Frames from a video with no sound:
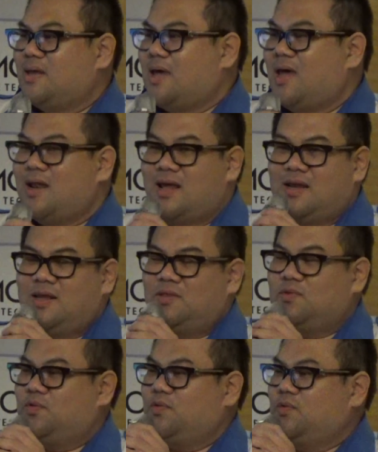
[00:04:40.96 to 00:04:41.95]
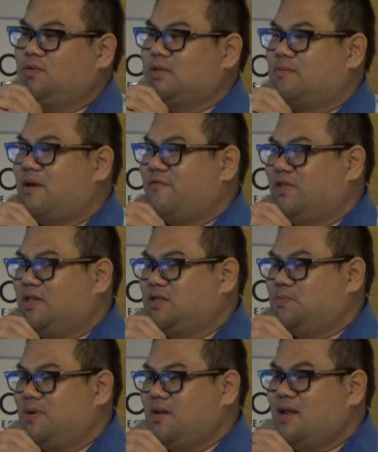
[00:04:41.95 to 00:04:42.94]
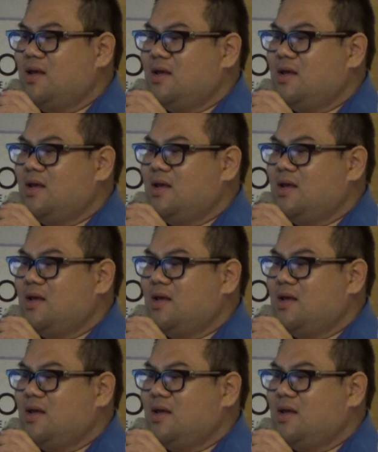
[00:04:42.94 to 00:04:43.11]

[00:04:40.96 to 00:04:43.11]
And I need to do some advertisement.